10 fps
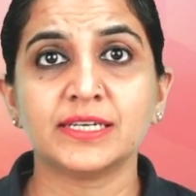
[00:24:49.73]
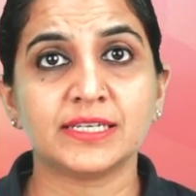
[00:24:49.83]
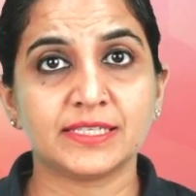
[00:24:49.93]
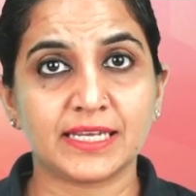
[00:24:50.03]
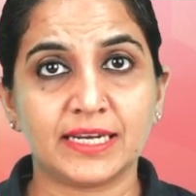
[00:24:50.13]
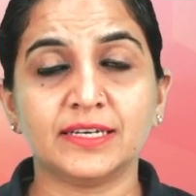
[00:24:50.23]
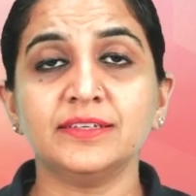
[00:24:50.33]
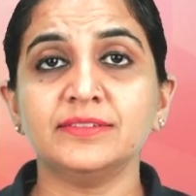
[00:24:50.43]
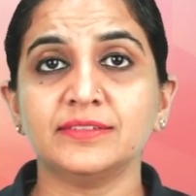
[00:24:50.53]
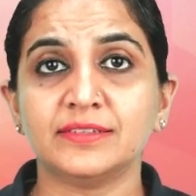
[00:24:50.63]
tell
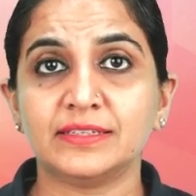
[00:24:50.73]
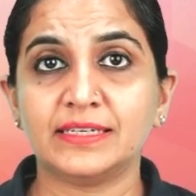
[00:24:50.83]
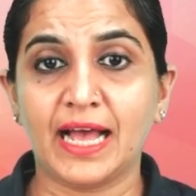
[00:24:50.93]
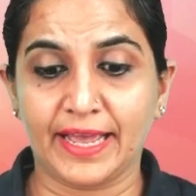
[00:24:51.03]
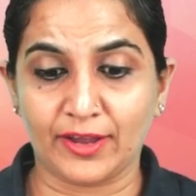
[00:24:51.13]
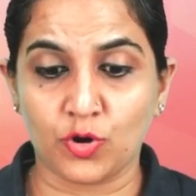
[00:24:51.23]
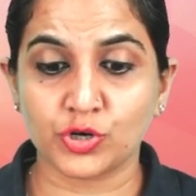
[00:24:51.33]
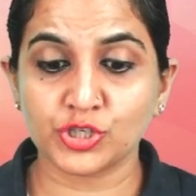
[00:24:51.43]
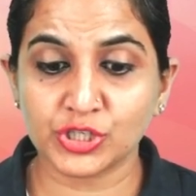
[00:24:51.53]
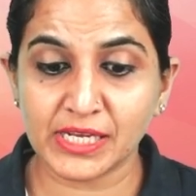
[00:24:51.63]
a lie, or
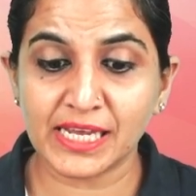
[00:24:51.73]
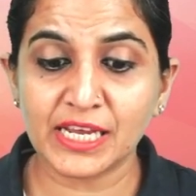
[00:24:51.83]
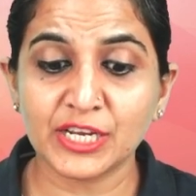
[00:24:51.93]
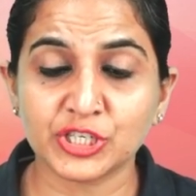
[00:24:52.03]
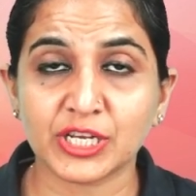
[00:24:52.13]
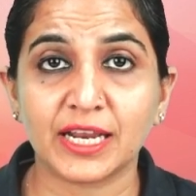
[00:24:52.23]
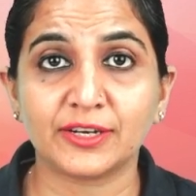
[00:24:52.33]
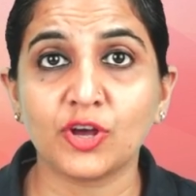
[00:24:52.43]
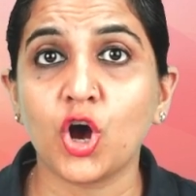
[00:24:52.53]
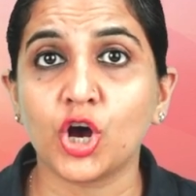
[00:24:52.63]
she shall
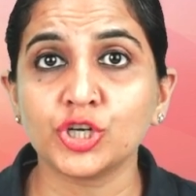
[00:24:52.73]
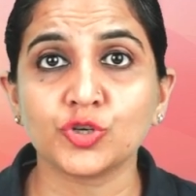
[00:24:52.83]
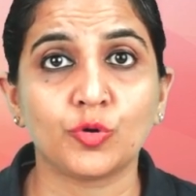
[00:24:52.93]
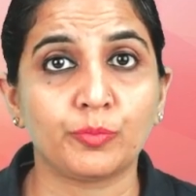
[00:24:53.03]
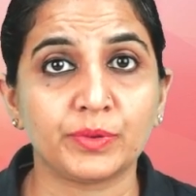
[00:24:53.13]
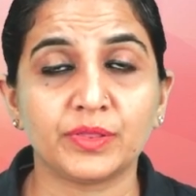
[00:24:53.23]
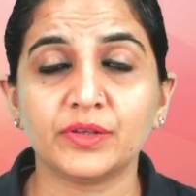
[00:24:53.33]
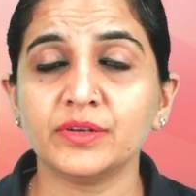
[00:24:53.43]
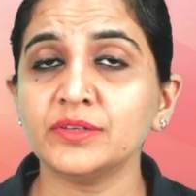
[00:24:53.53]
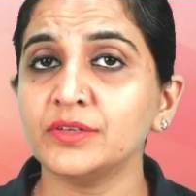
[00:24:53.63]
not open
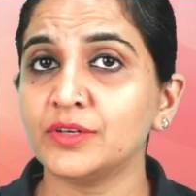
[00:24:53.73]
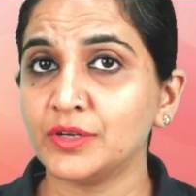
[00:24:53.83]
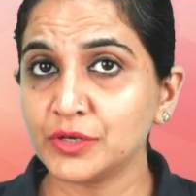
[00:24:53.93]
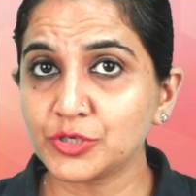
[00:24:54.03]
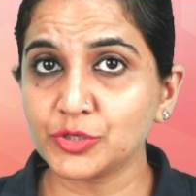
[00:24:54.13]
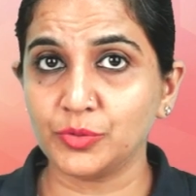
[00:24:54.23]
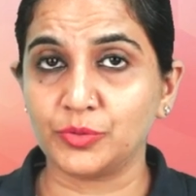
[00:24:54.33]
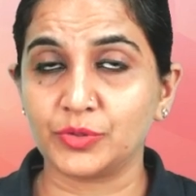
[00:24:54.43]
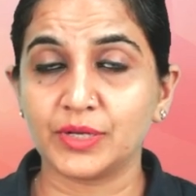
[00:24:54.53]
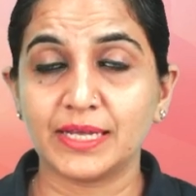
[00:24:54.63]
the
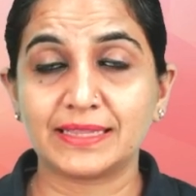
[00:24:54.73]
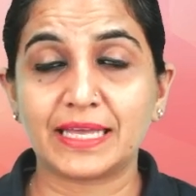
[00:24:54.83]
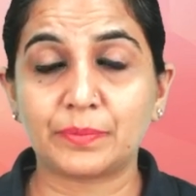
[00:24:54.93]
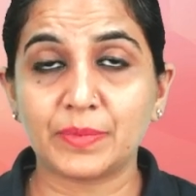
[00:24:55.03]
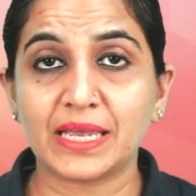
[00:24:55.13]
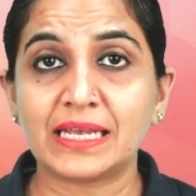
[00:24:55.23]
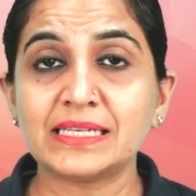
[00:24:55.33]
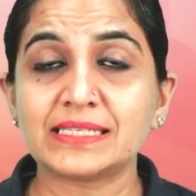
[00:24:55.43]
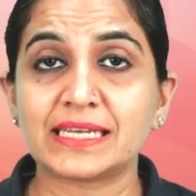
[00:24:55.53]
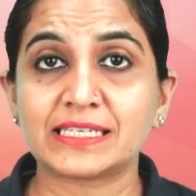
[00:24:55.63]
door. That
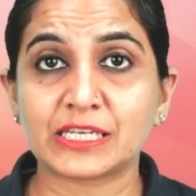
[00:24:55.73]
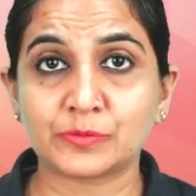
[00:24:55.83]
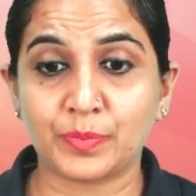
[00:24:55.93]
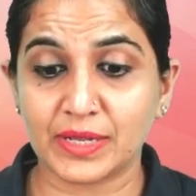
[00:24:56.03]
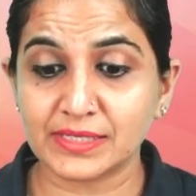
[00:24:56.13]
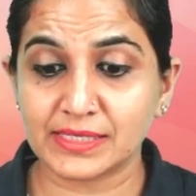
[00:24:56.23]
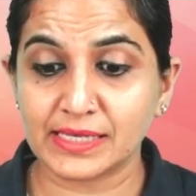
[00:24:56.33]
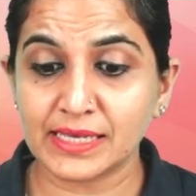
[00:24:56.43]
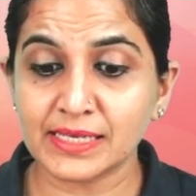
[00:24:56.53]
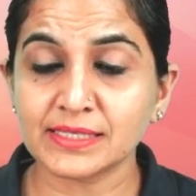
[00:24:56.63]
means it
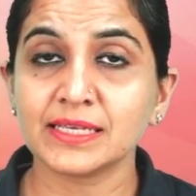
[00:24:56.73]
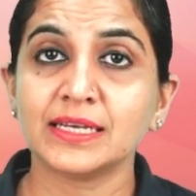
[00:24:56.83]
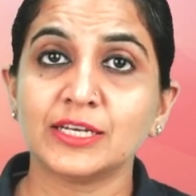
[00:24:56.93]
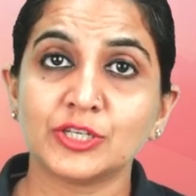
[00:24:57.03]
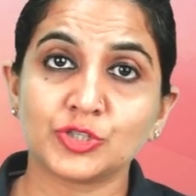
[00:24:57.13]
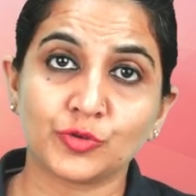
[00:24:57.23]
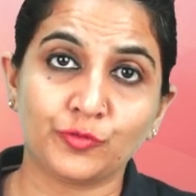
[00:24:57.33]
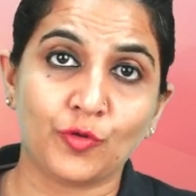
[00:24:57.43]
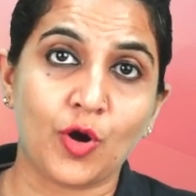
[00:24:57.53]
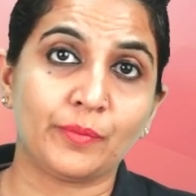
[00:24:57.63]
expresses to
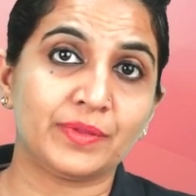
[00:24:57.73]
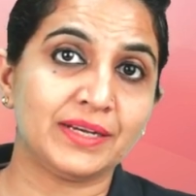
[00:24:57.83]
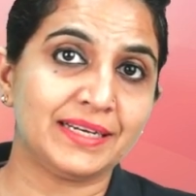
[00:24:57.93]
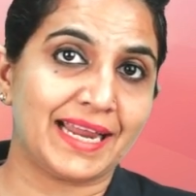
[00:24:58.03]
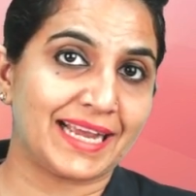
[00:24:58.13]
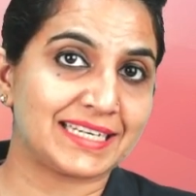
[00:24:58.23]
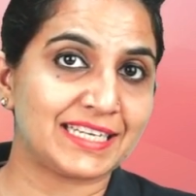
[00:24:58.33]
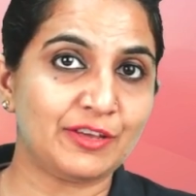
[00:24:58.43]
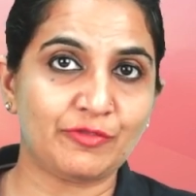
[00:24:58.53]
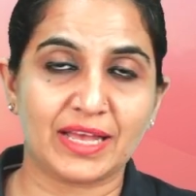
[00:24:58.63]
form the
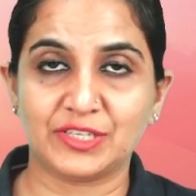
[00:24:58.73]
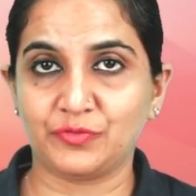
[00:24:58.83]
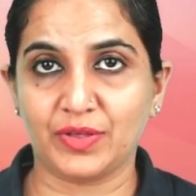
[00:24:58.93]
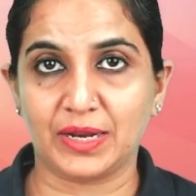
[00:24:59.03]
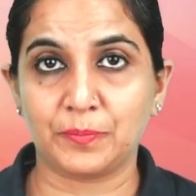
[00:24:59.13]
negative as well.